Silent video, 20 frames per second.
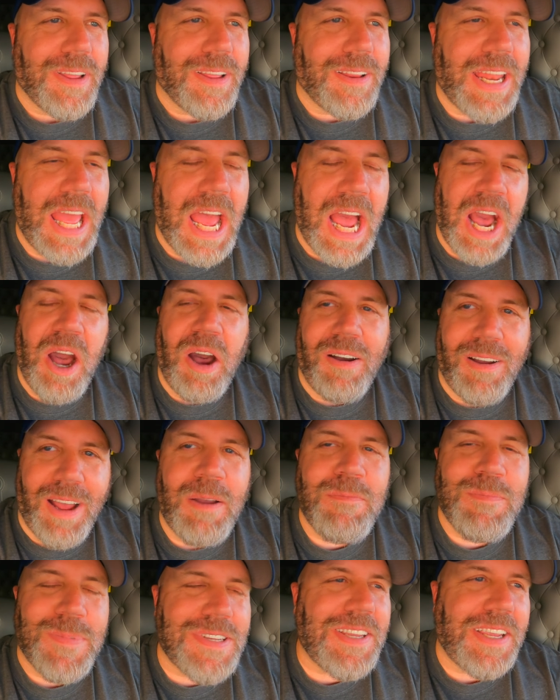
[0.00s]
Now
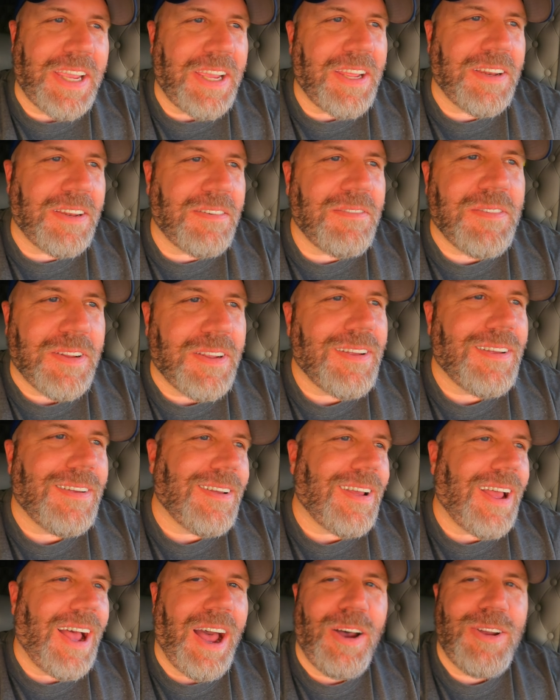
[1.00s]
I'm seeing,
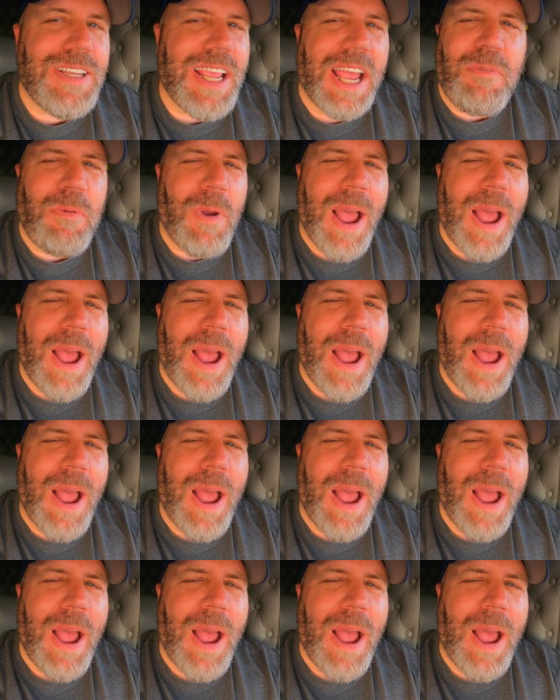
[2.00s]
I was like,